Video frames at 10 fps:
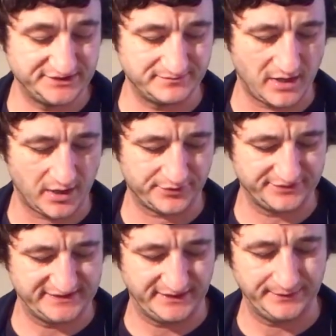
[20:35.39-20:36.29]

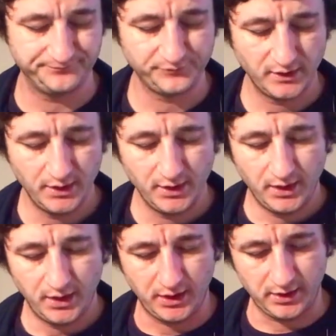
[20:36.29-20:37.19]
democracy.
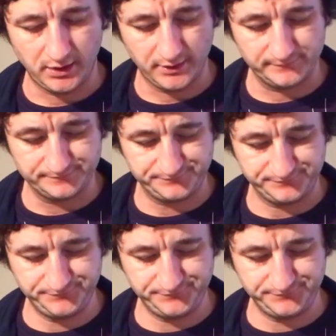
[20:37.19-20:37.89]
The